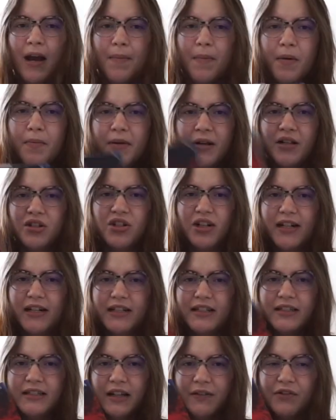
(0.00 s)
I'm on page
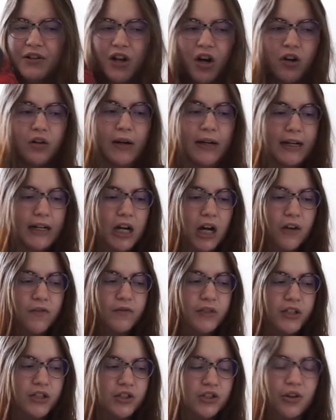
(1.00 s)
87 already of
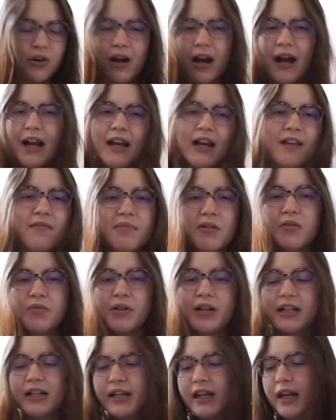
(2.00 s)
this, so I have been
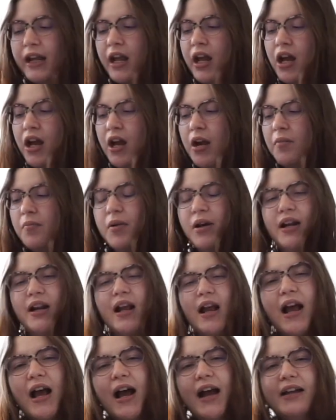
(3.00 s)
reading it, but
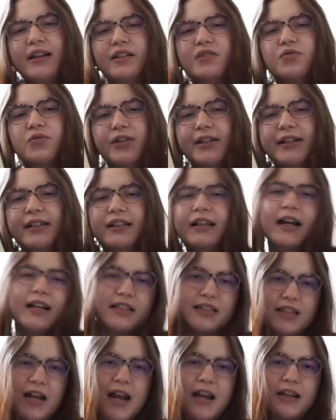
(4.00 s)
I didn't read it
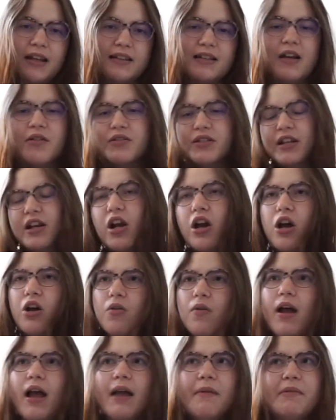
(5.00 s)
last night because I was like,
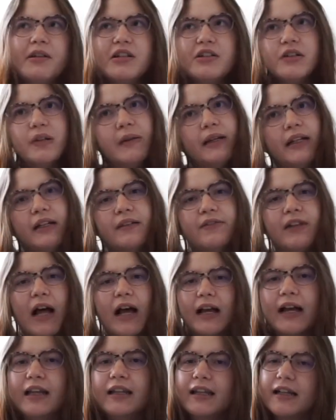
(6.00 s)
oh, I'm gonna do a reading
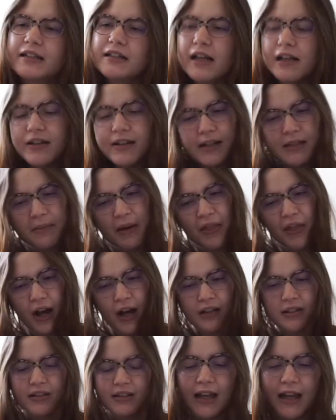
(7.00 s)
vlog and like tell you guys my
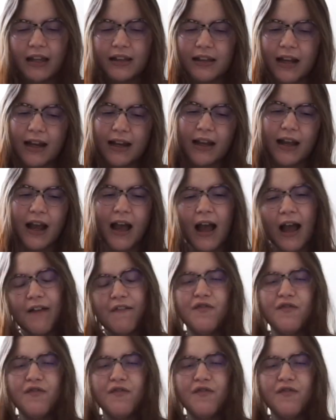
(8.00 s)
thoughts and like have